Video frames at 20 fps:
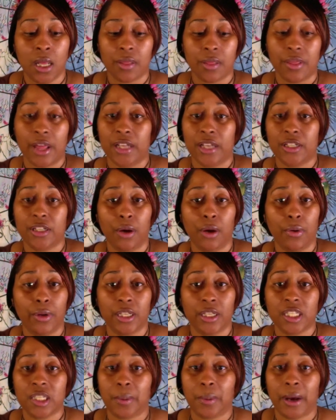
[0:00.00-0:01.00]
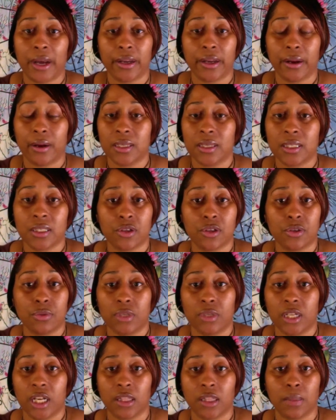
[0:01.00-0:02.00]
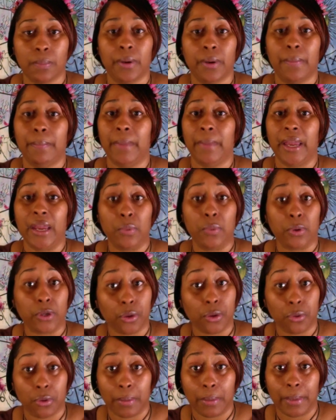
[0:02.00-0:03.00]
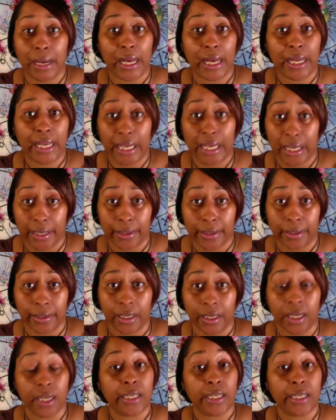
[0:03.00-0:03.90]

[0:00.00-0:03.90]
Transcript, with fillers: that don't inspire us to do nothing but may want to go and buy a handgun.